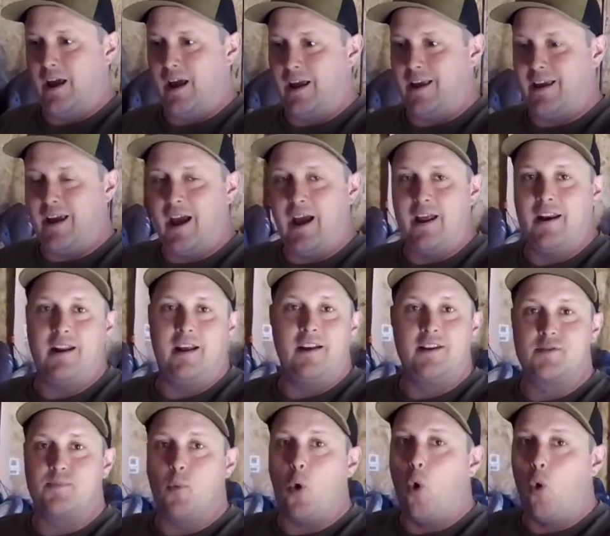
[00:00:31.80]
Again,
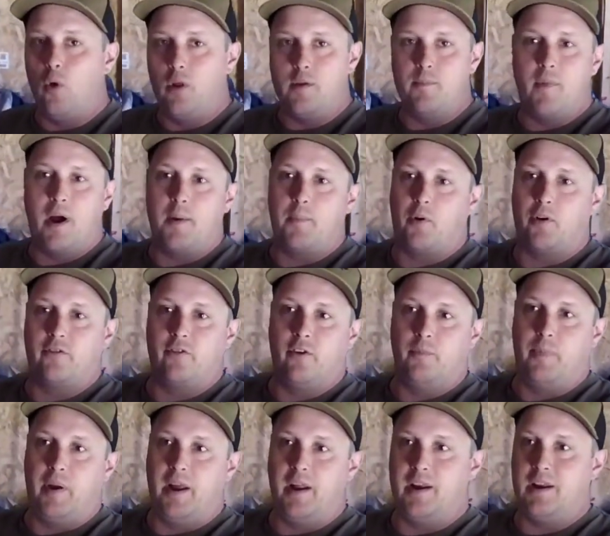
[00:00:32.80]
it's only my
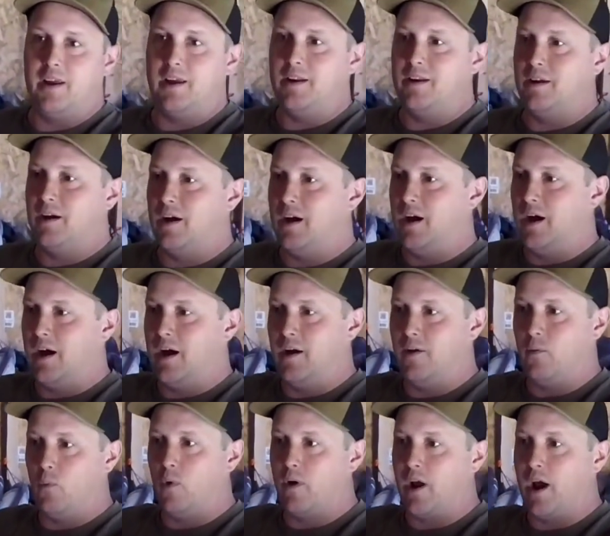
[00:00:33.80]
personal opinion,
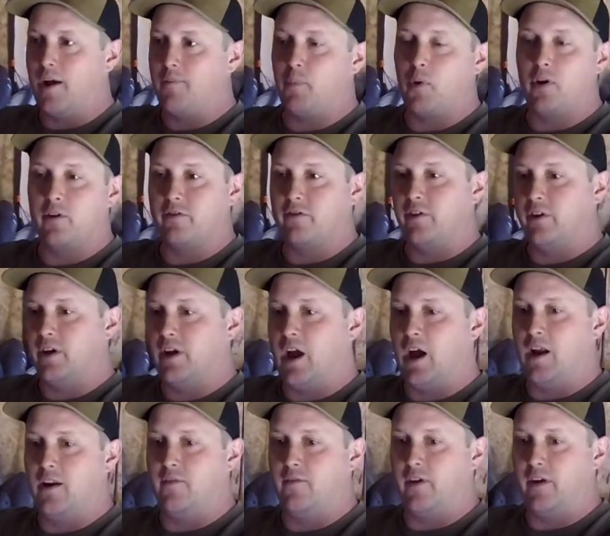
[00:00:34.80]
what I personally
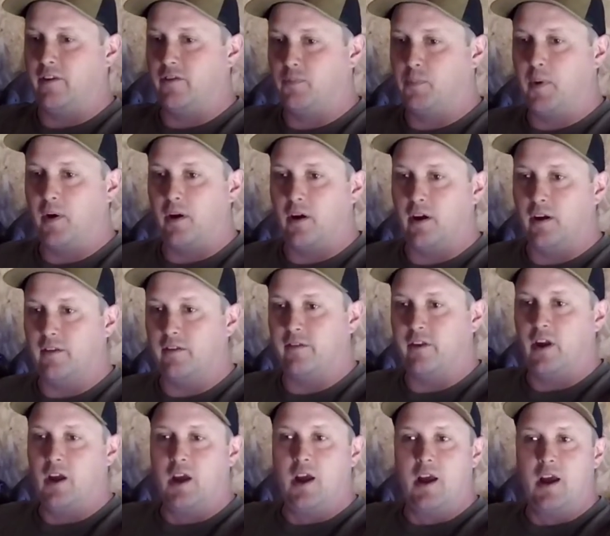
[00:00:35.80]
kind of
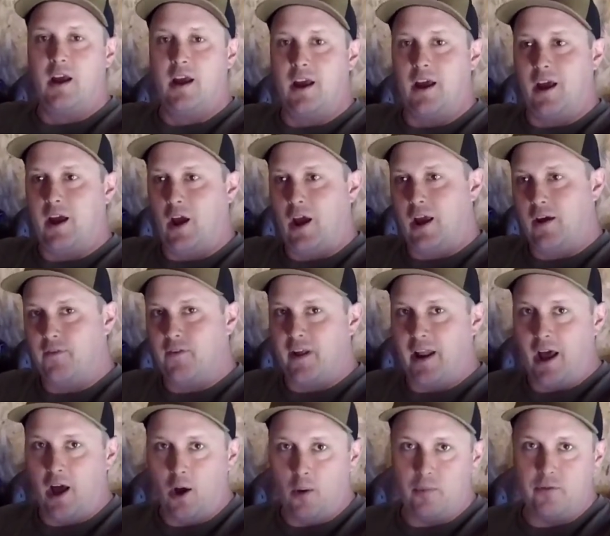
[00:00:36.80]
experienced. If
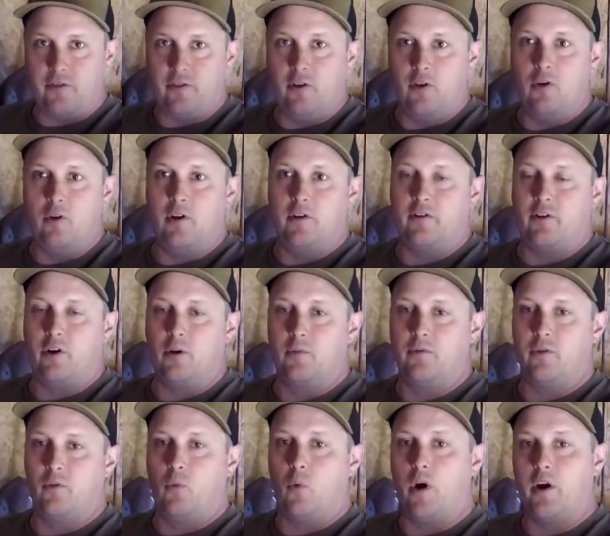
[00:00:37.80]
it helps you in
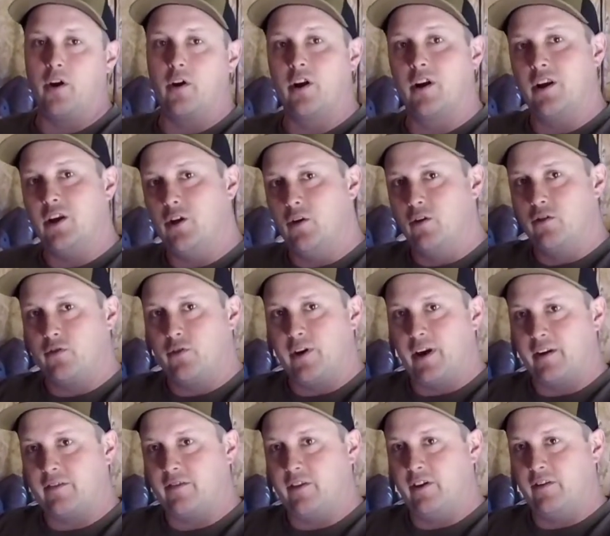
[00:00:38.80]
terms of what you're going to use for
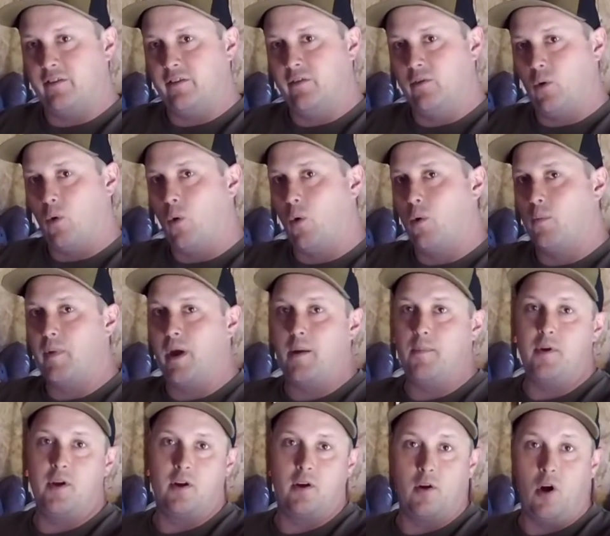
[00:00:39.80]
next season, or
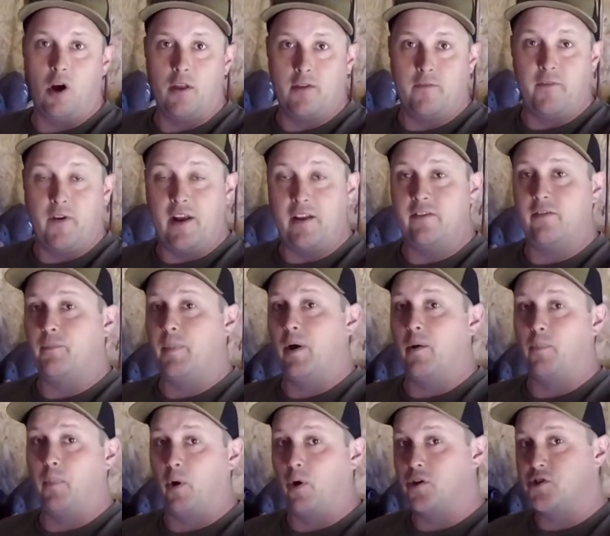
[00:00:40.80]
maybe you're on the fence
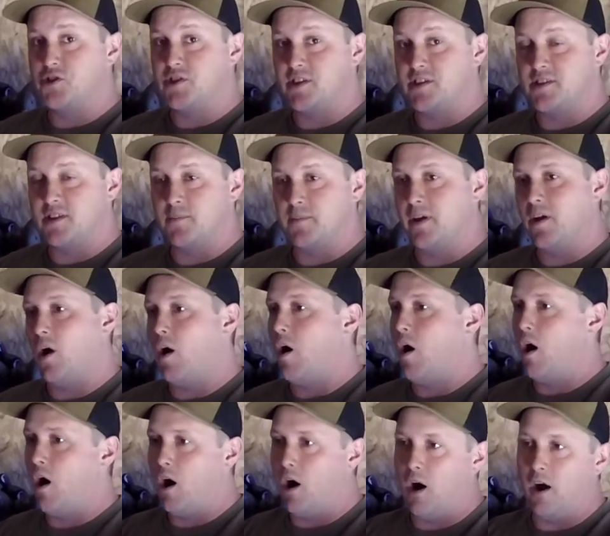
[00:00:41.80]
about purchasing something,
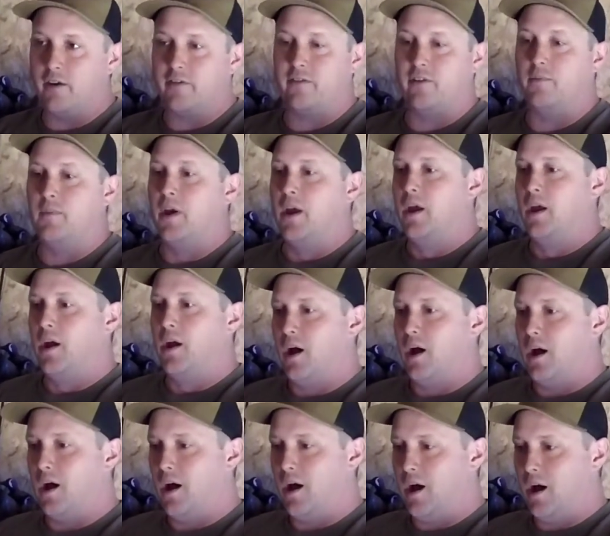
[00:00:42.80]
awesome.
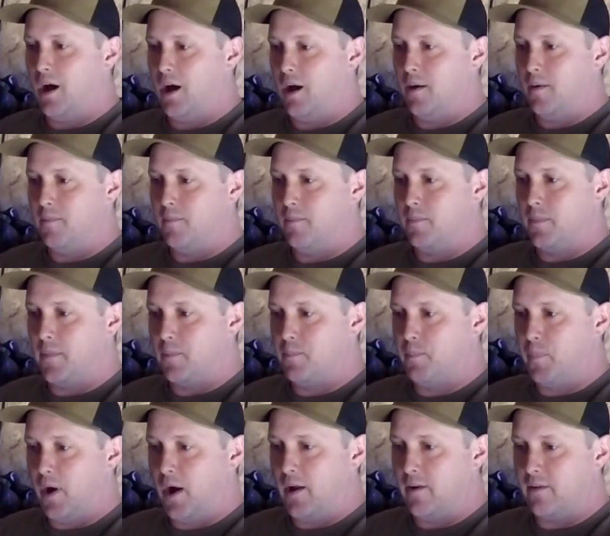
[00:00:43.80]

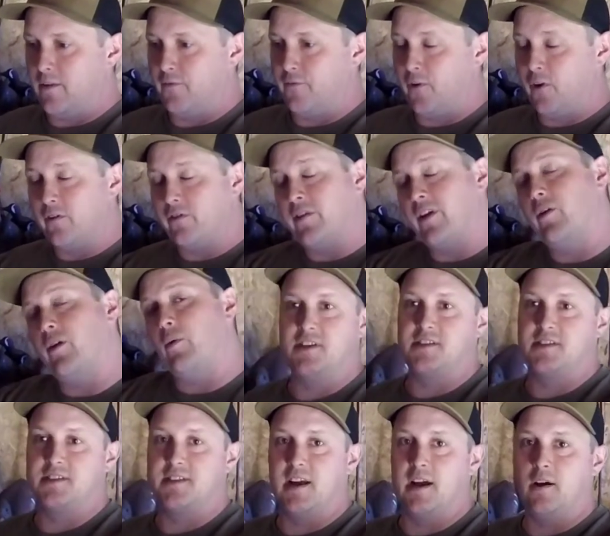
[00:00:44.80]
But the first thing of
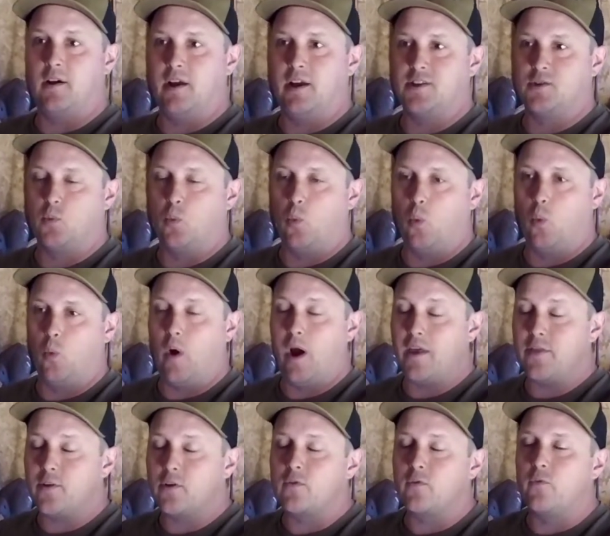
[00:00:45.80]
seasons now, it's
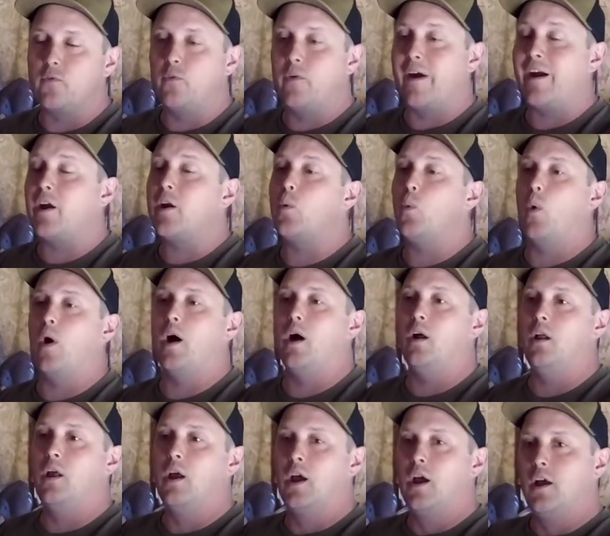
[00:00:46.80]
weathered very
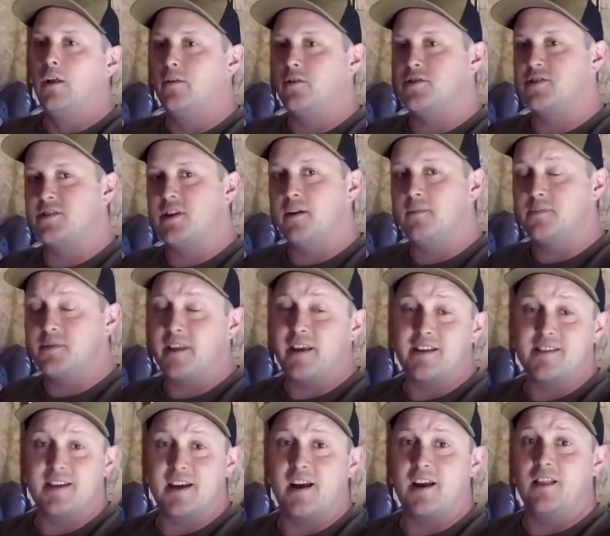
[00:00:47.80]
well. There's some
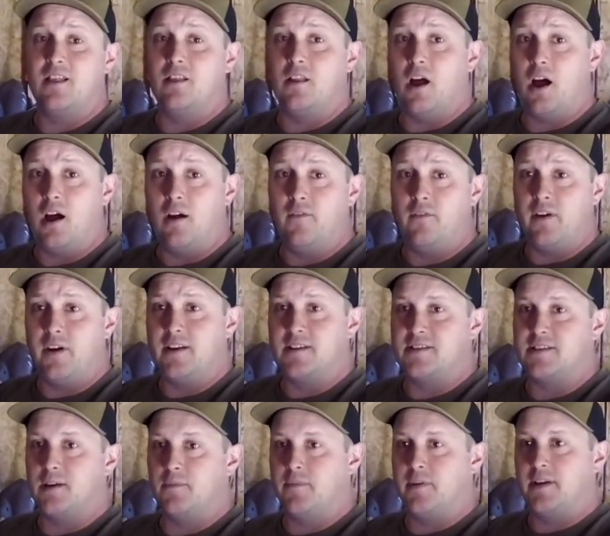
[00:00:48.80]
things that I love and
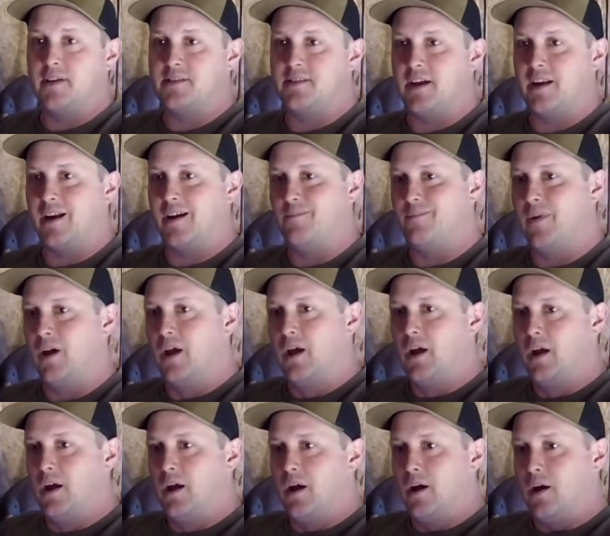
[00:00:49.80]
some things that I'm
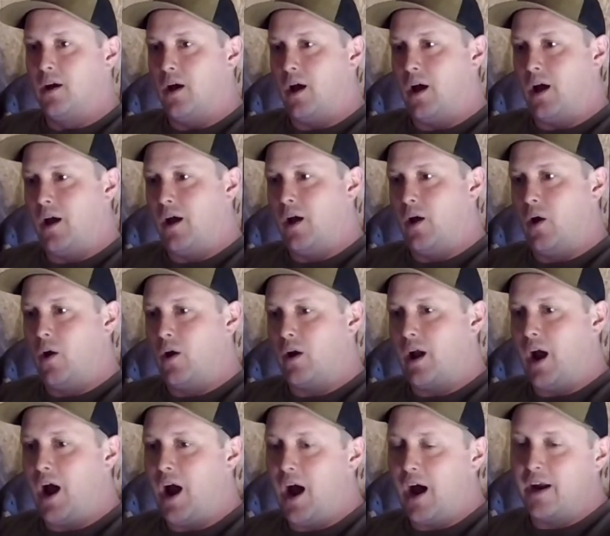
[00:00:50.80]

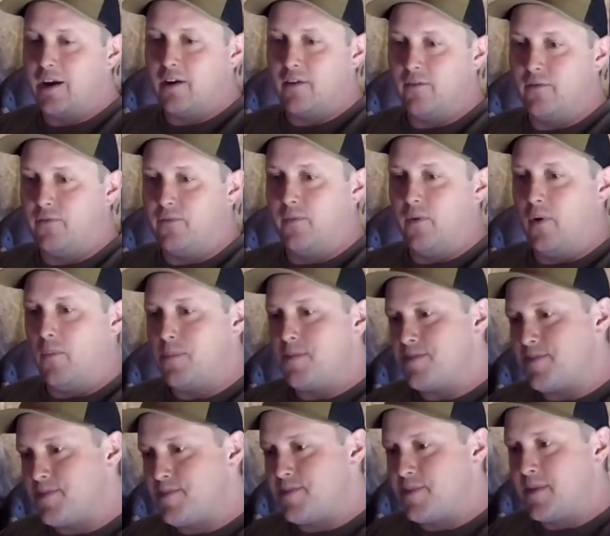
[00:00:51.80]
kind of
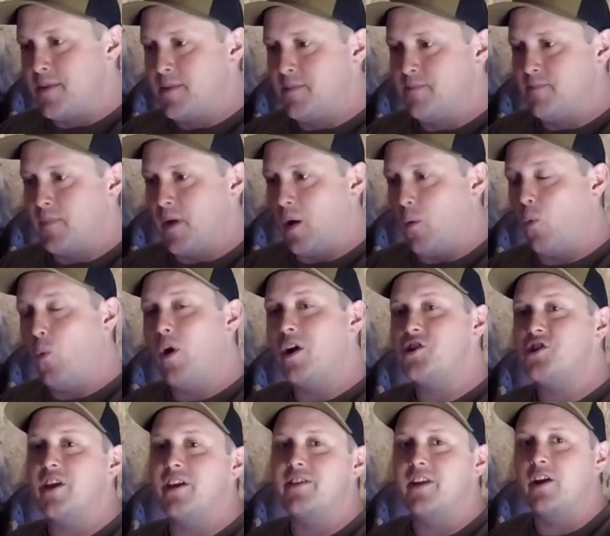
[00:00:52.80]

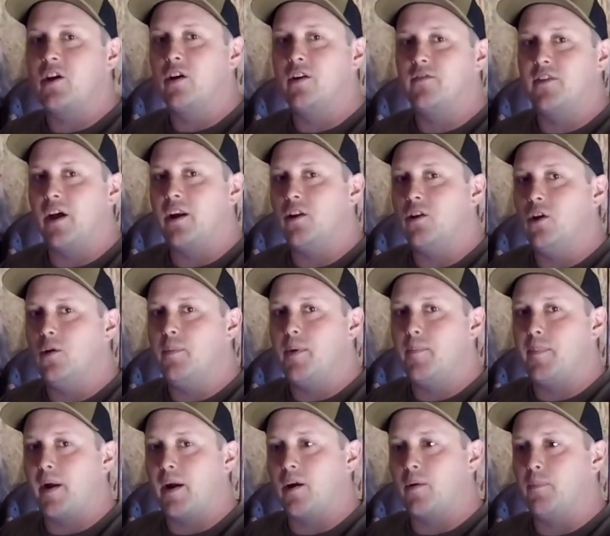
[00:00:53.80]
wish that they could have done a little
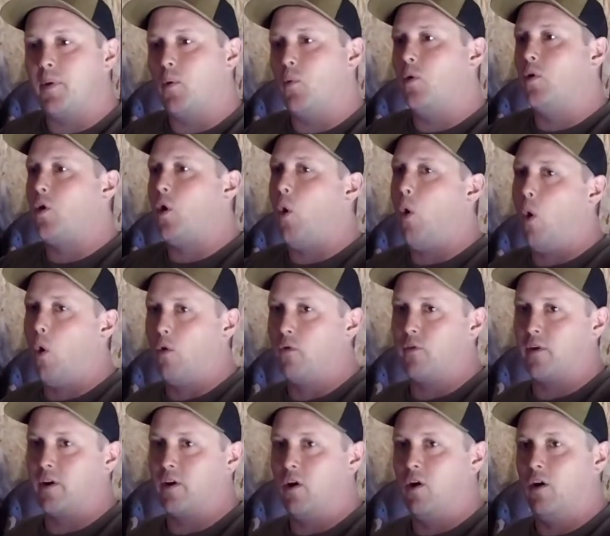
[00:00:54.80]
bit better, but we'll go
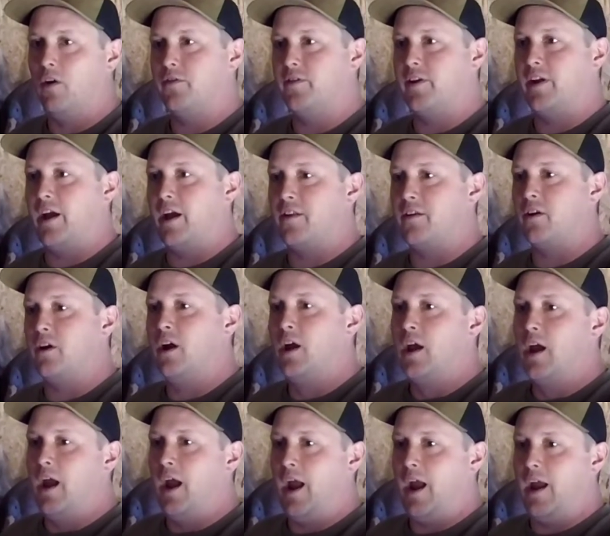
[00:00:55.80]
over it all together.
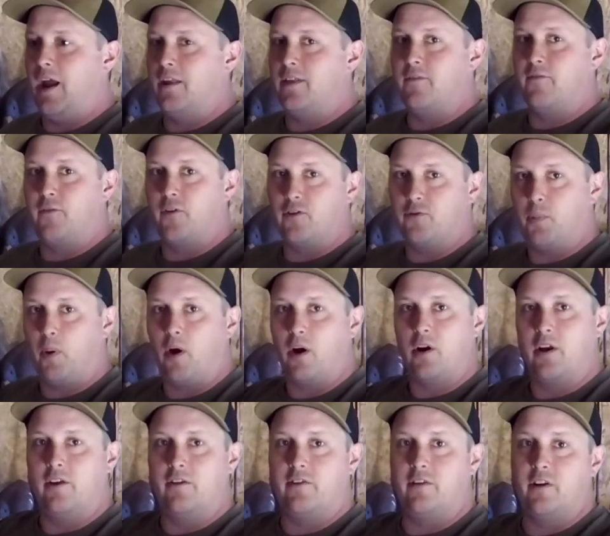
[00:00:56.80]
And the first
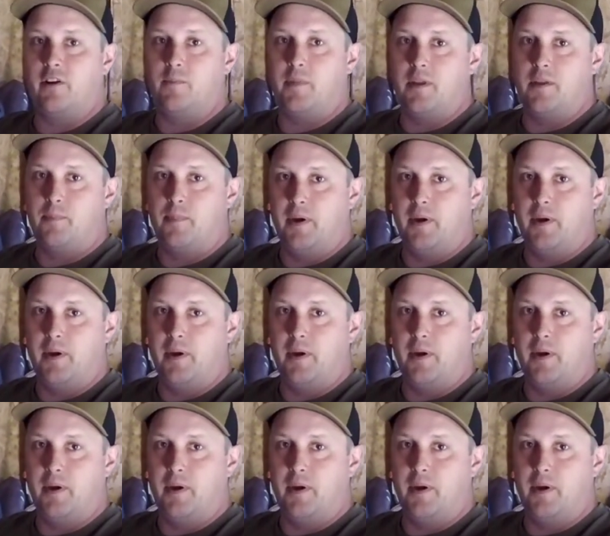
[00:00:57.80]
part is going to be the